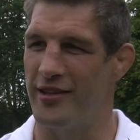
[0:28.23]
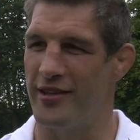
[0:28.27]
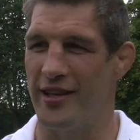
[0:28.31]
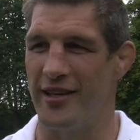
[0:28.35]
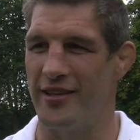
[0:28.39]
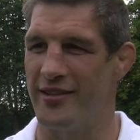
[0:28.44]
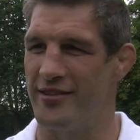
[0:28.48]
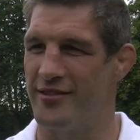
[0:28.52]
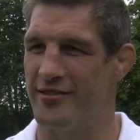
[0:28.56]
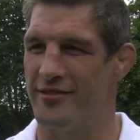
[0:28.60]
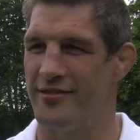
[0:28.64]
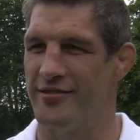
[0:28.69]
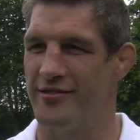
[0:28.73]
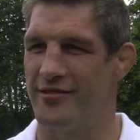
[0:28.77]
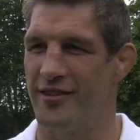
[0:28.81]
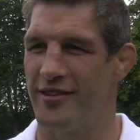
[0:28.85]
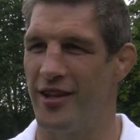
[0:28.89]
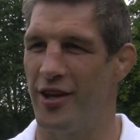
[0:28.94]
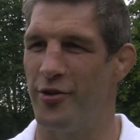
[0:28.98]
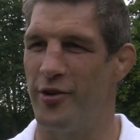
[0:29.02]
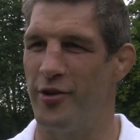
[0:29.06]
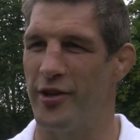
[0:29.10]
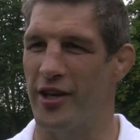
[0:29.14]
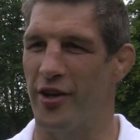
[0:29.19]
one. Yeah,
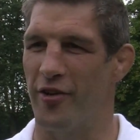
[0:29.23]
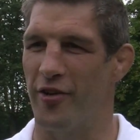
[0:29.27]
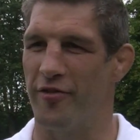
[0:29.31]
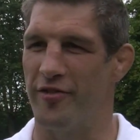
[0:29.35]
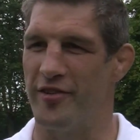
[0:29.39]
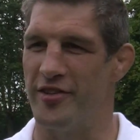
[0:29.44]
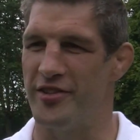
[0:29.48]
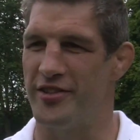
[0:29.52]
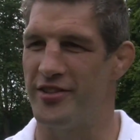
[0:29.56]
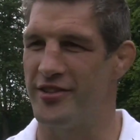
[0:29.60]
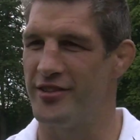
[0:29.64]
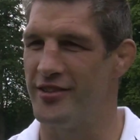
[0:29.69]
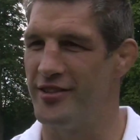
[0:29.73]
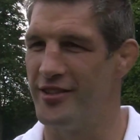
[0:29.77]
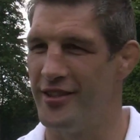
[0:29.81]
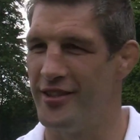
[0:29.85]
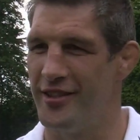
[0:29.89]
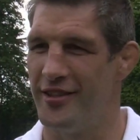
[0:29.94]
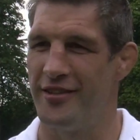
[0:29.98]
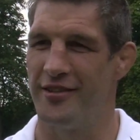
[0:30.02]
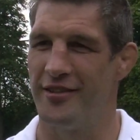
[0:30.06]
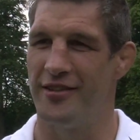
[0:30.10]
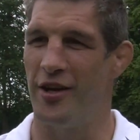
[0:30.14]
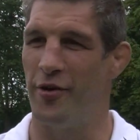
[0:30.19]
lonely goldfish.
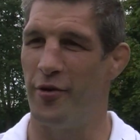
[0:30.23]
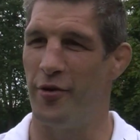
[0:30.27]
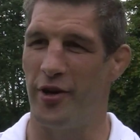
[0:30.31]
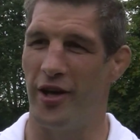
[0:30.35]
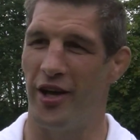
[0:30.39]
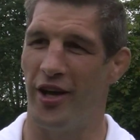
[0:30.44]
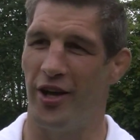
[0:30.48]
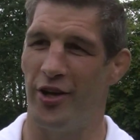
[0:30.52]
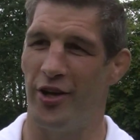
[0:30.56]
Right. No one at